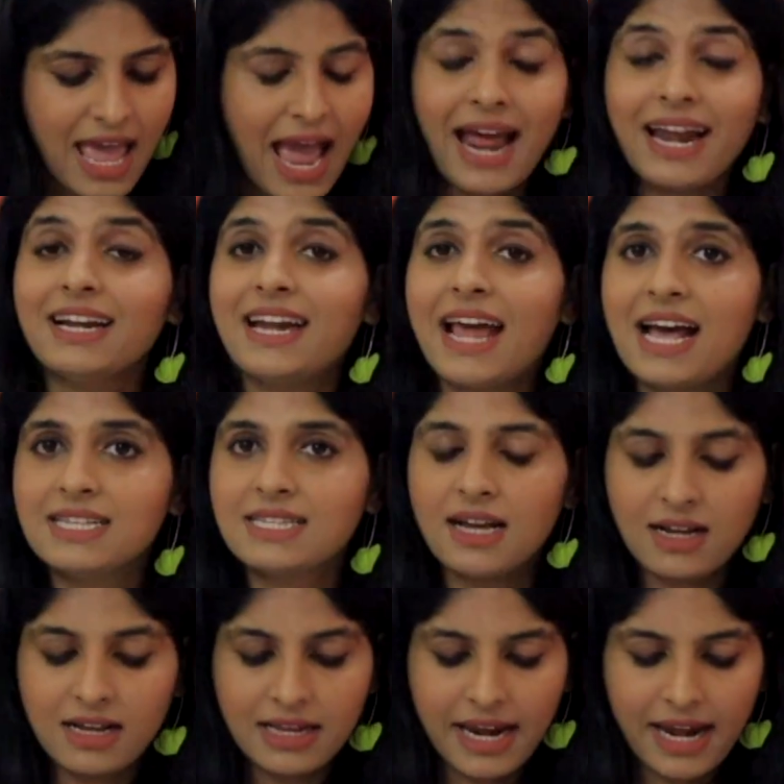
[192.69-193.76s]
and it has
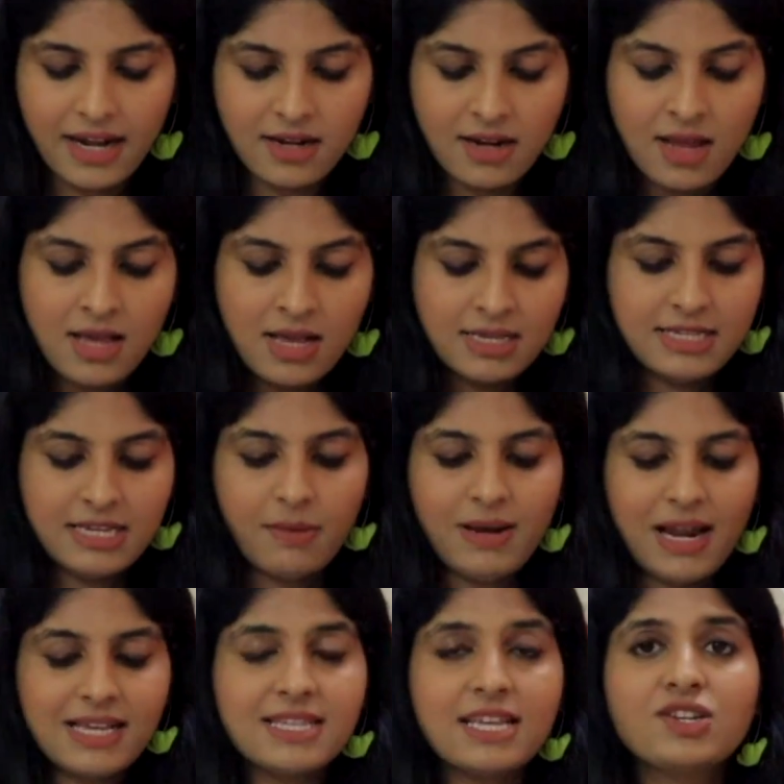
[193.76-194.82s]
a great
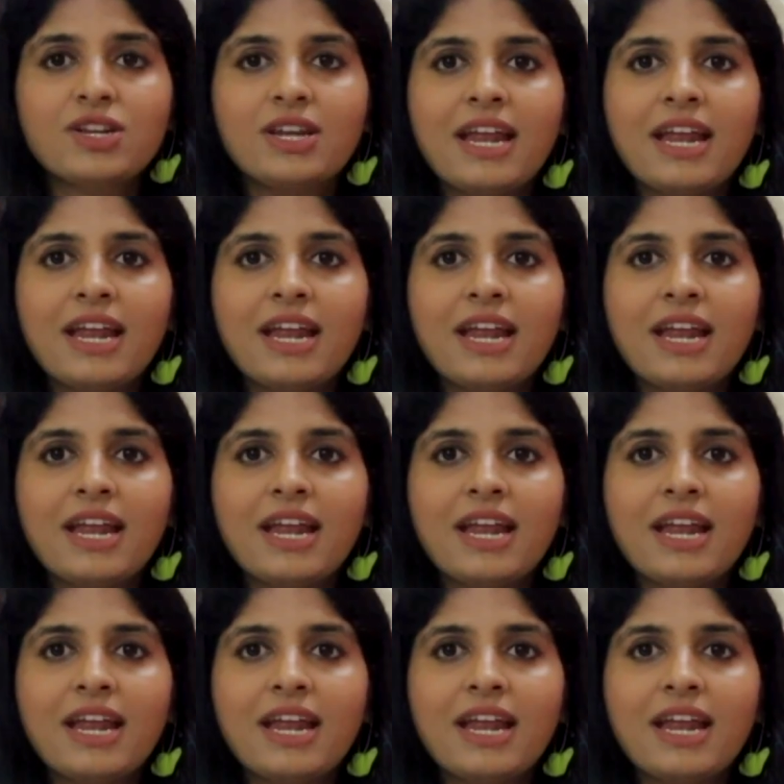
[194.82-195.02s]
stabilization